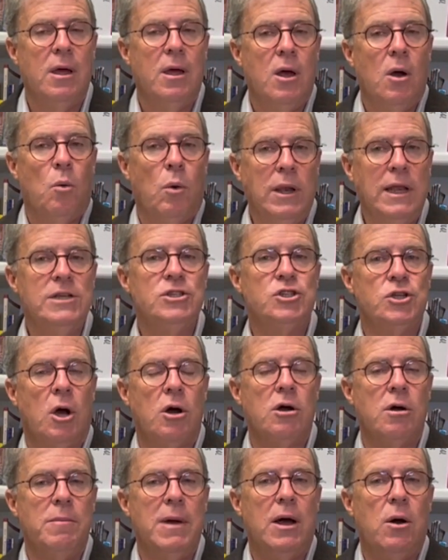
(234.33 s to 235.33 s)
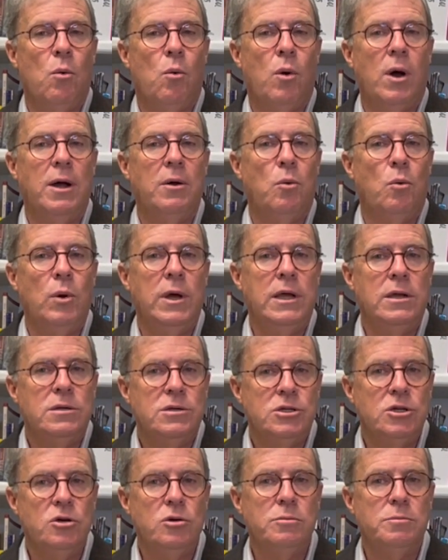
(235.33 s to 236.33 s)
Well, let's talk about what we
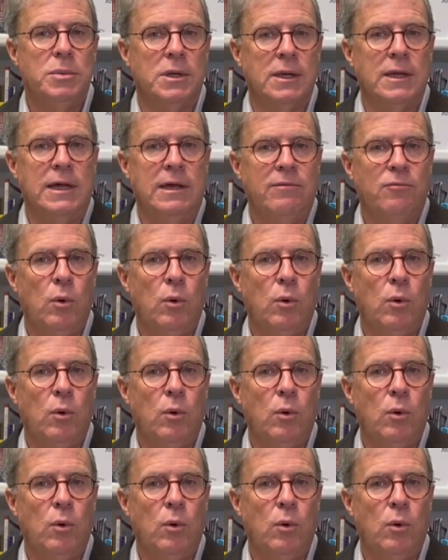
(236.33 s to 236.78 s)
do believe.